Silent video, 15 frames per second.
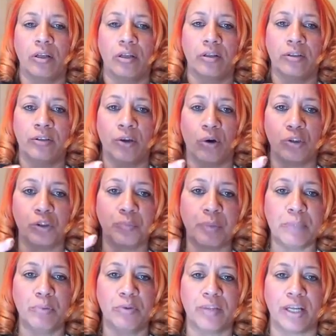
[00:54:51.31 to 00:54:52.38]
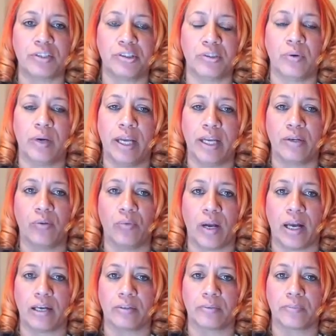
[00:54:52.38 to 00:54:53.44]
those people that you hang
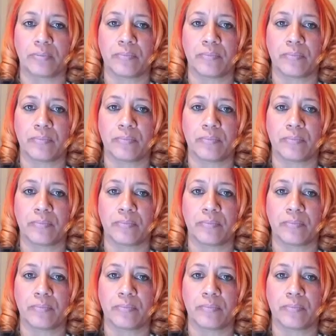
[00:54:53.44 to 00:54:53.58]
around,